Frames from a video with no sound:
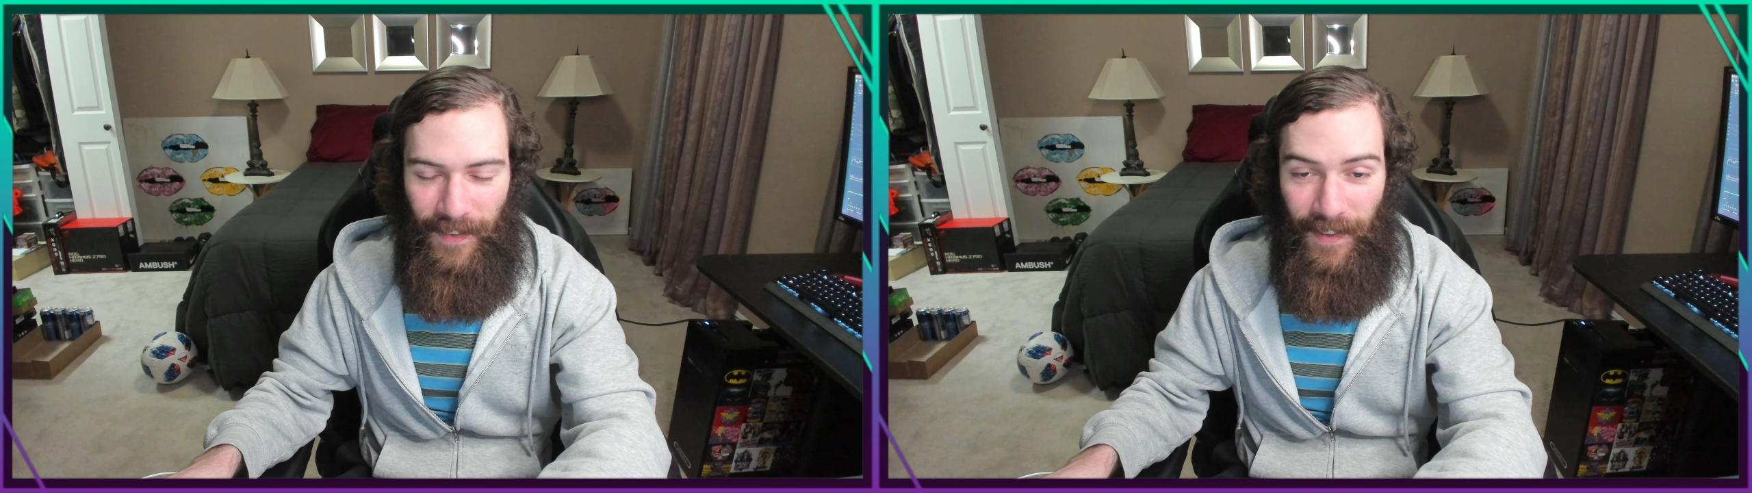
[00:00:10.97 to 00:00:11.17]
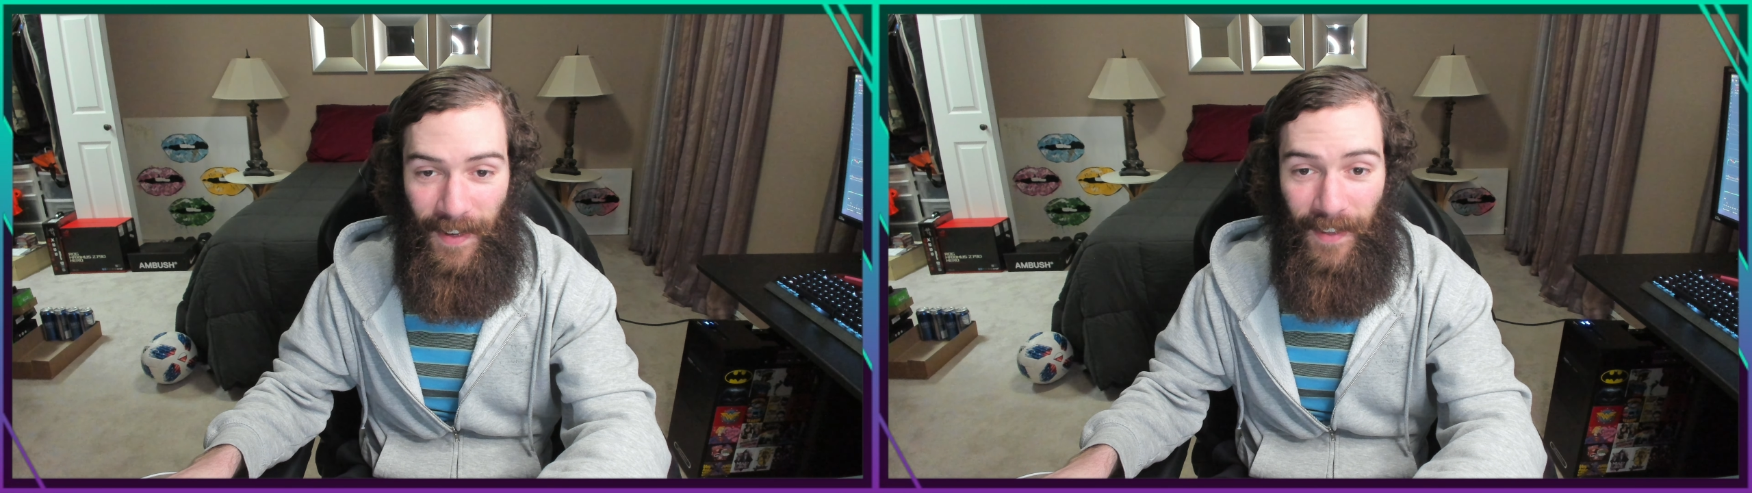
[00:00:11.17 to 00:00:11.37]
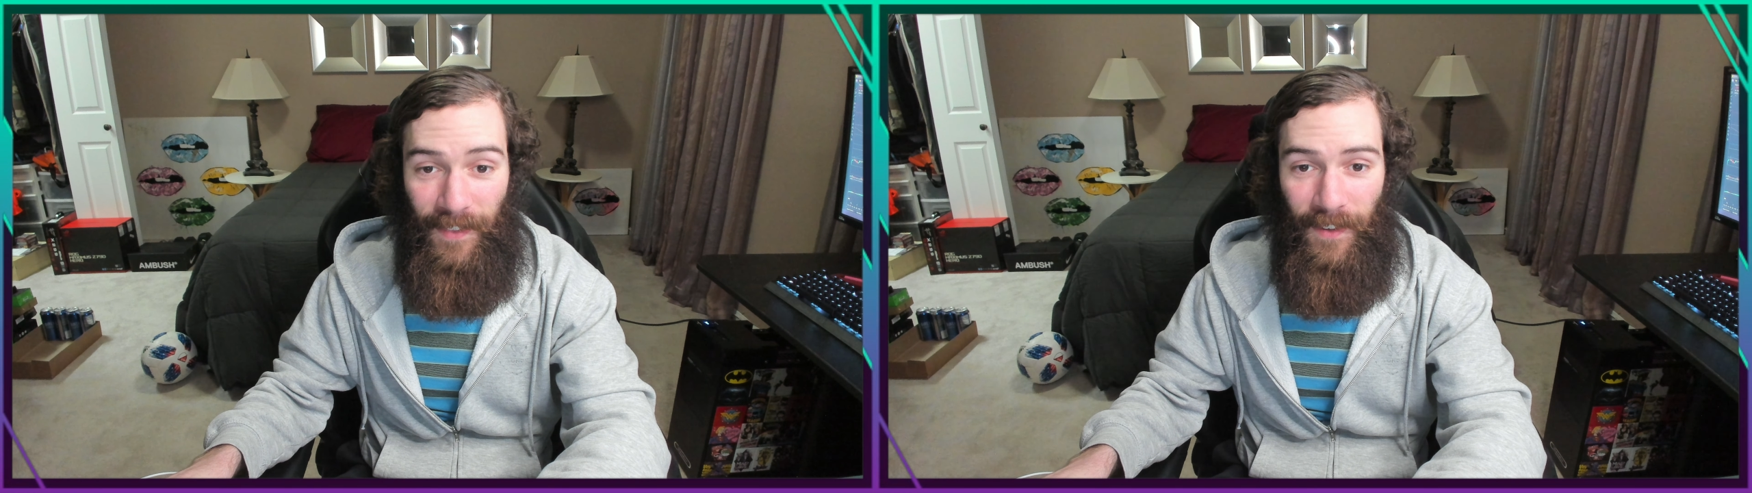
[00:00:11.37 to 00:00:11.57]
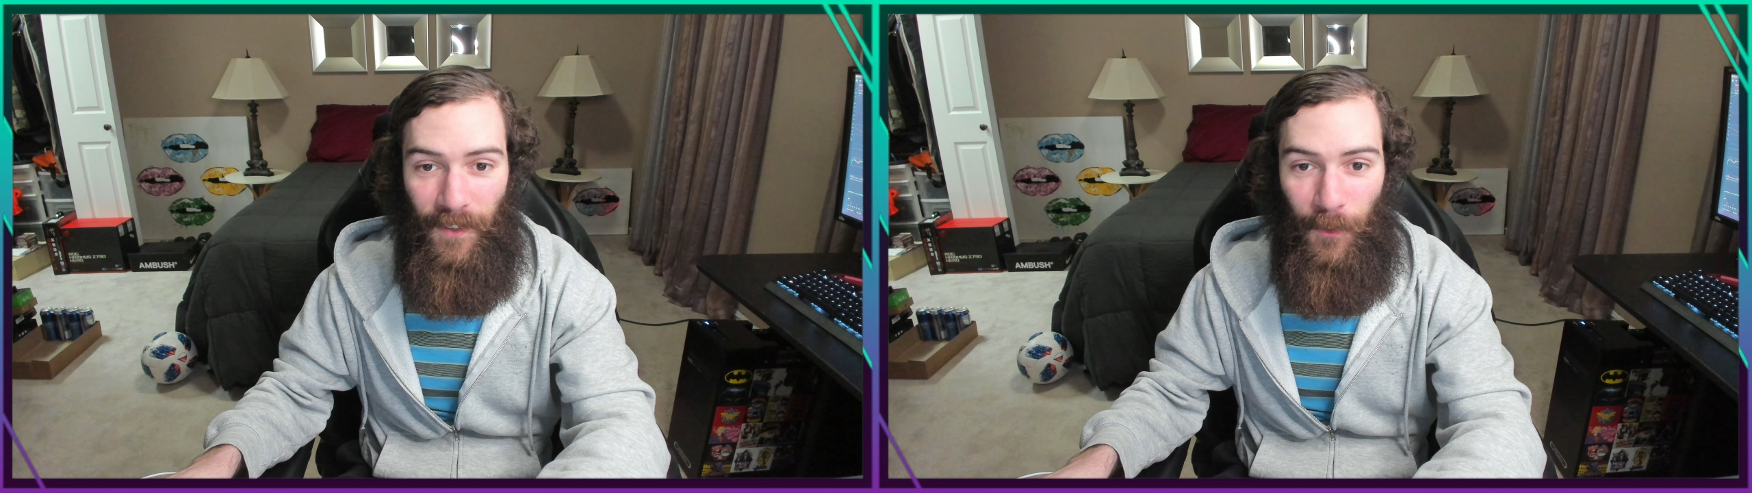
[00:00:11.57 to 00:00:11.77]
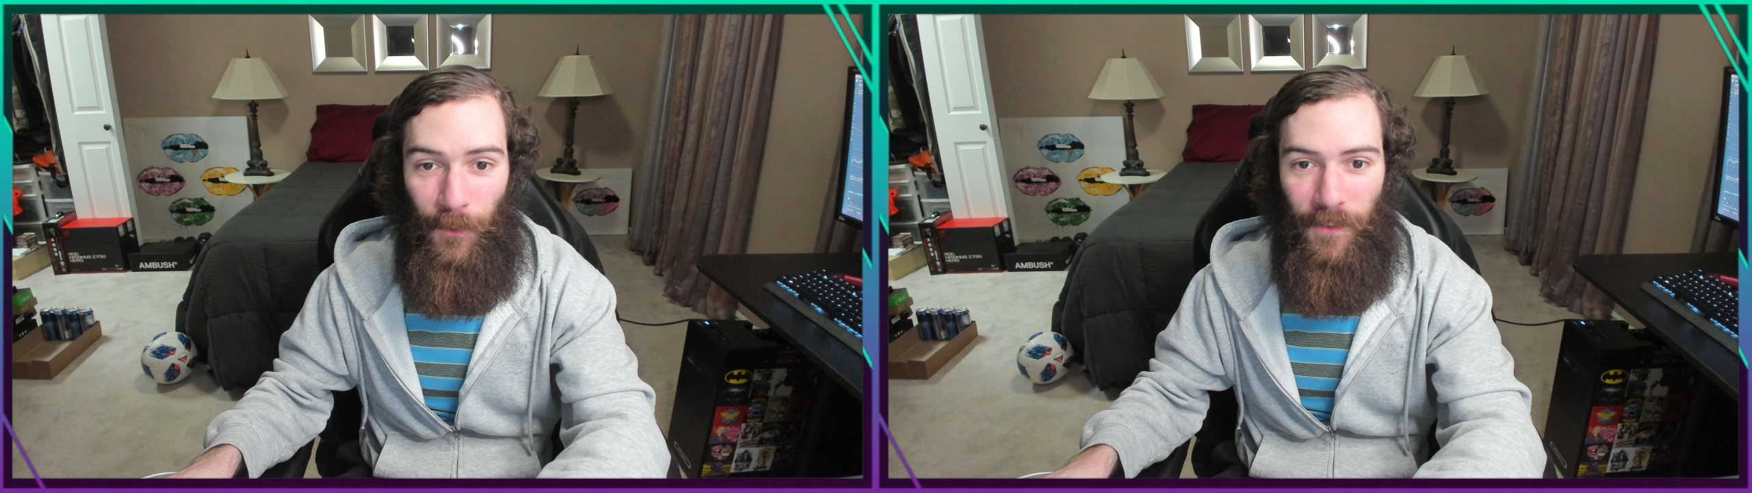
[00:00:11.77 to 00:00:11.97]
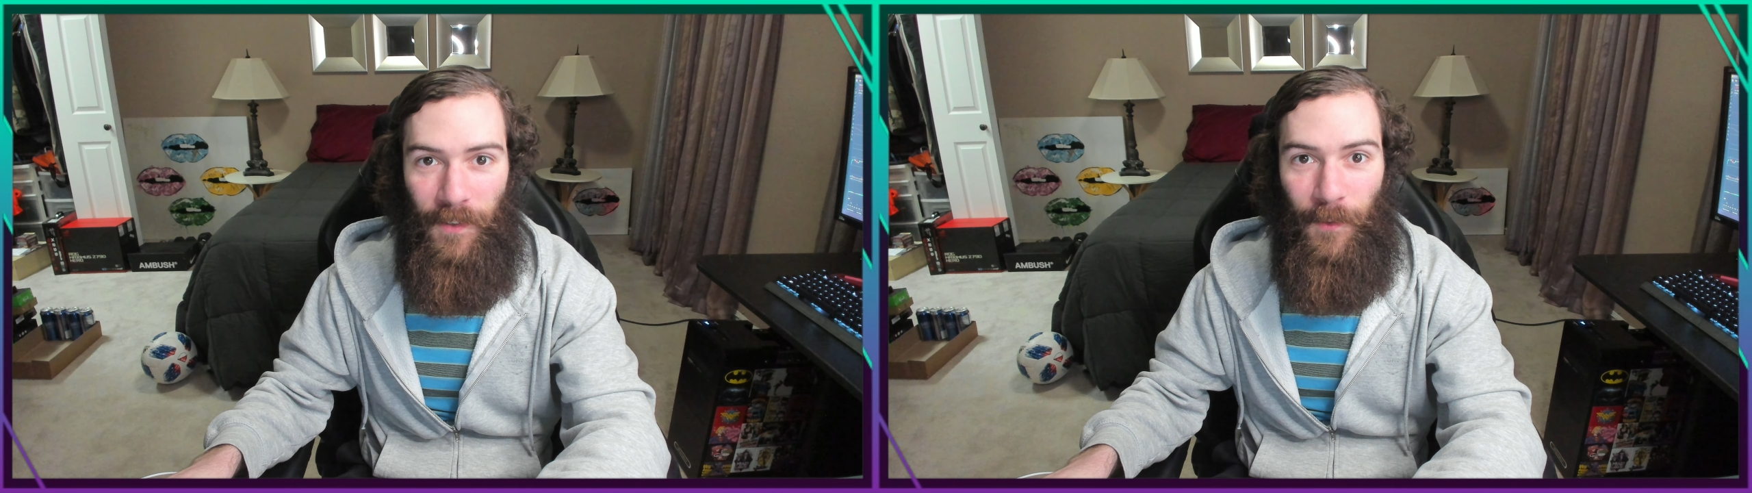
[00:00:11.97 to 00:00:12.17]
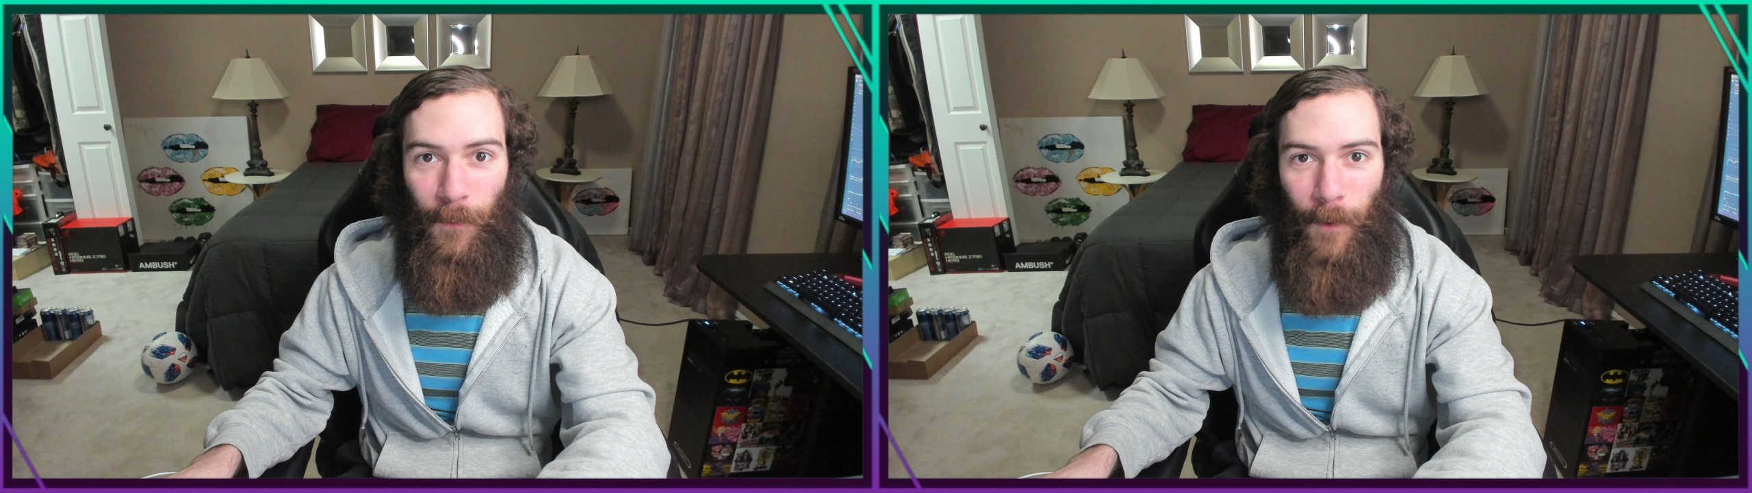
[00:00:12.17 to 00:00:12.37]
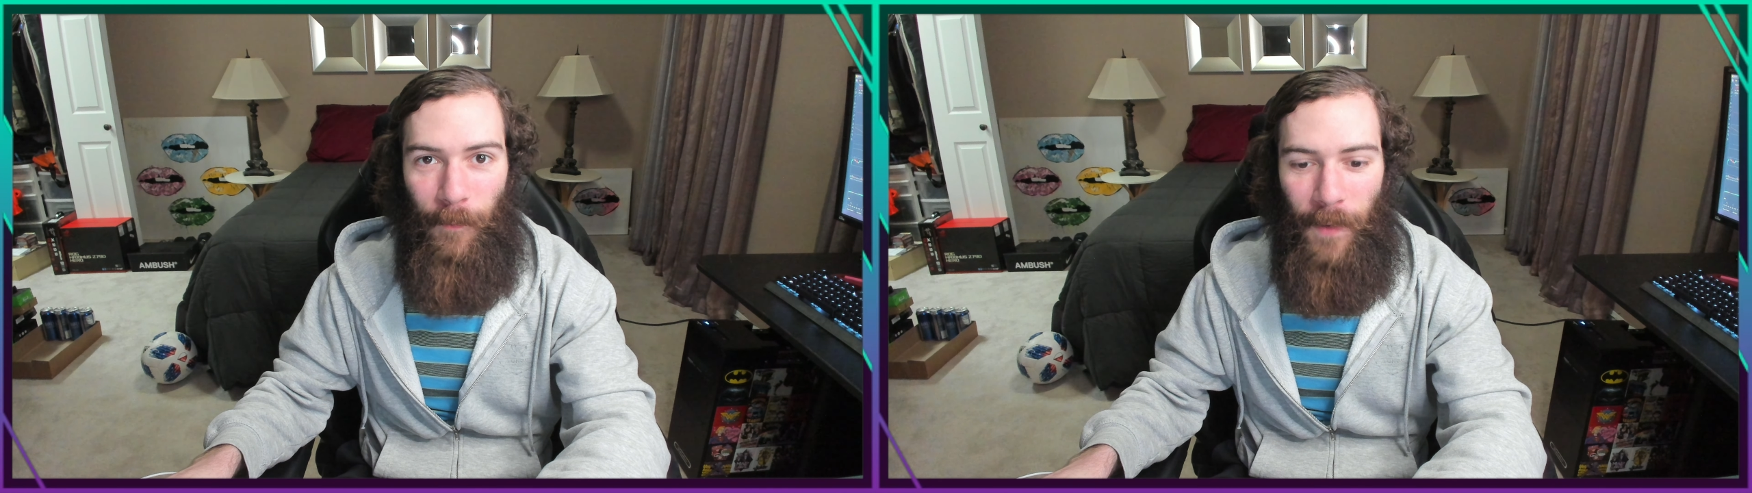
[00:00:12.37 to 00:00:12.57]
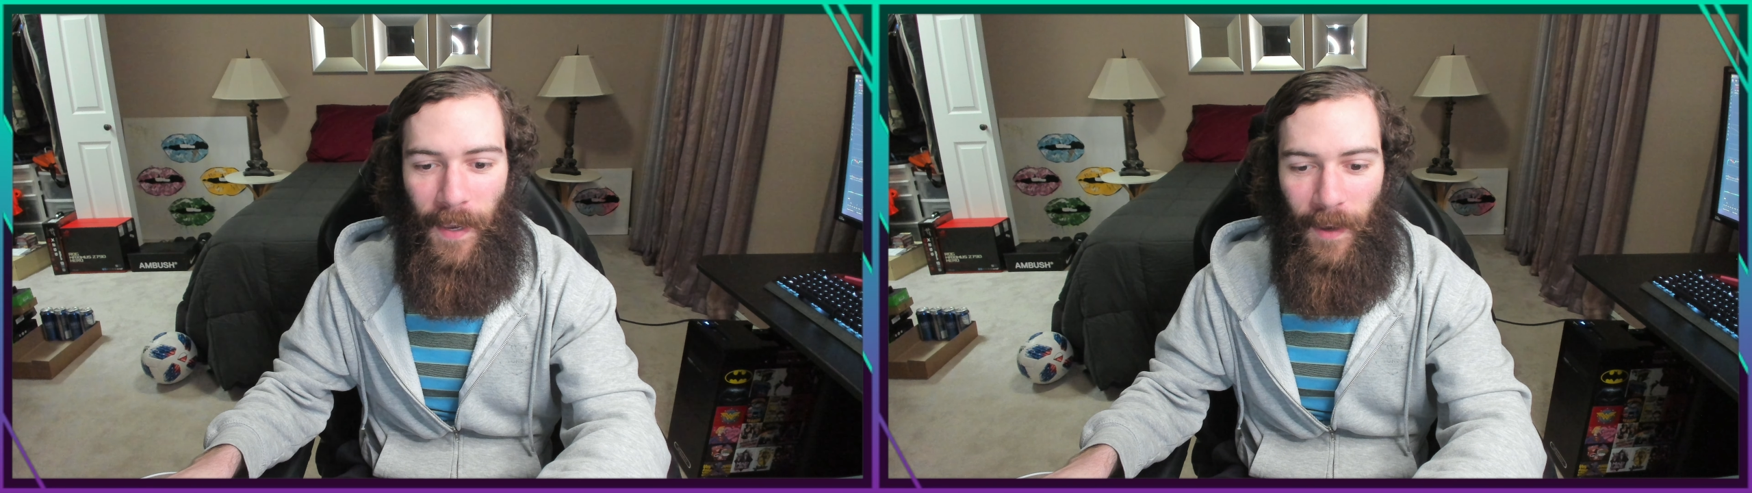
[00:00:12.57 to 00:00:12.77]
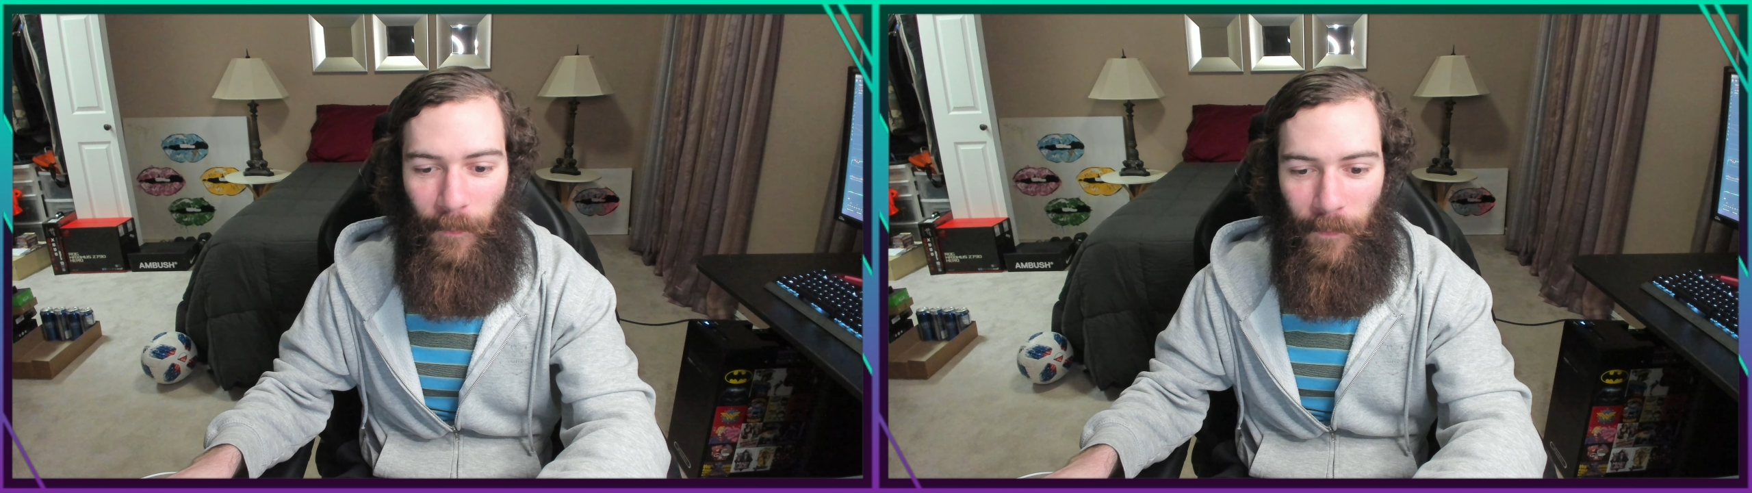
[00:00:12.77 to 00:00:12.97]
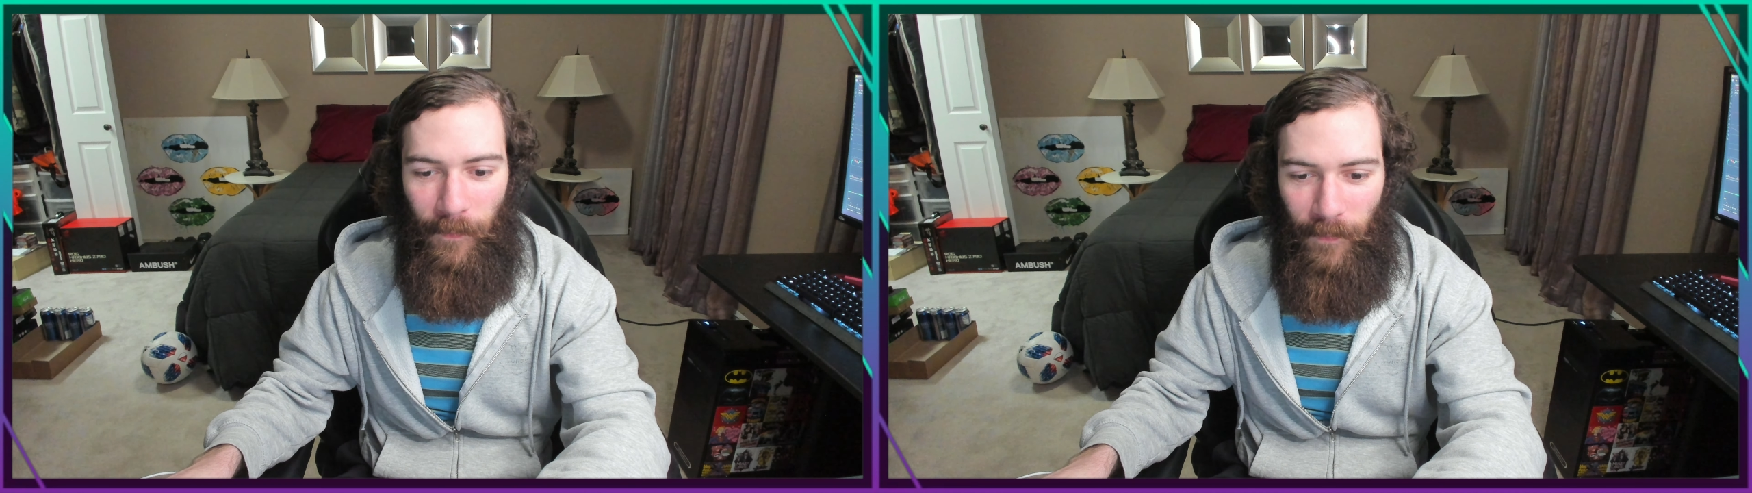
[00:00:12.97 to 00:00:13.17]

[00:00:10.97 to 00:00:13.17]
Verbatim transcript: that had the Houston webcam